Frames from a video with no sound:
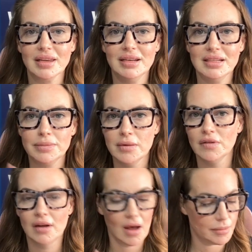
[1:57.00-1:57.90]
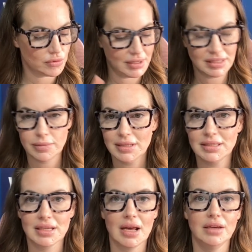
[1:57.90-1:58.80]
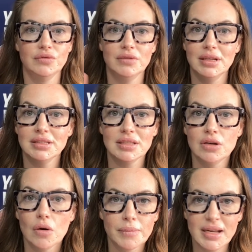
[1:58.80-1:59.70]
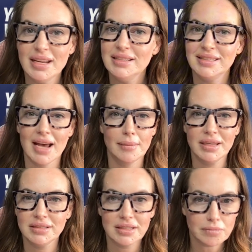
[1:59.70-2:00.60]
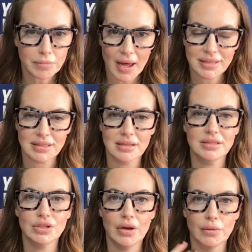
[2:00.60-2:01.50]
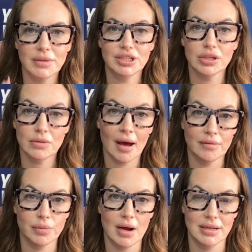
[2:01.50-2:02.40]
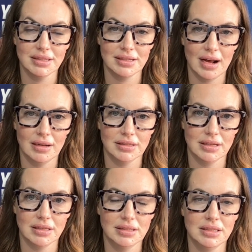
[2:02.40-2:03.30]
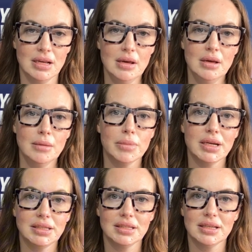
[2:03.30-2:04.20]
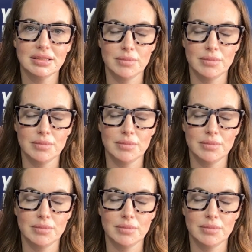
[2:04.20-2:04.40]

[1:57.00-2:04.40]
Needs to be reliable, needs to be safe, needs to not be damaged and battered. You know, we do have brand standards, but it does